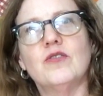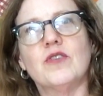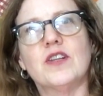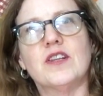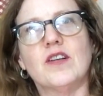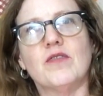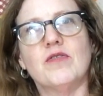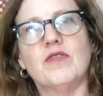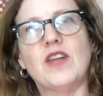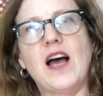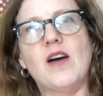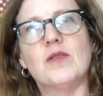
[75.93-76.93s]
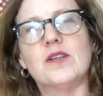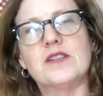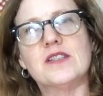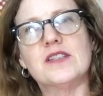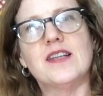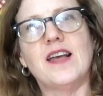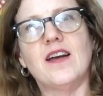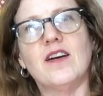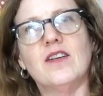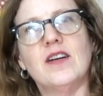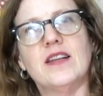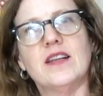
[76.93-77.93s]
with the flowers
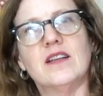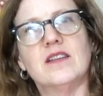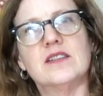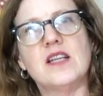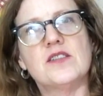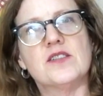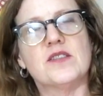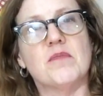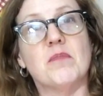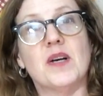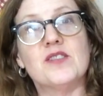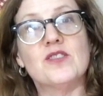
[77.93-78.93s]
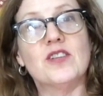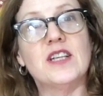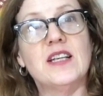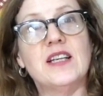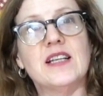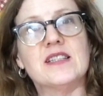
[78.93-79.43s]
there and the little touches of mustard in it.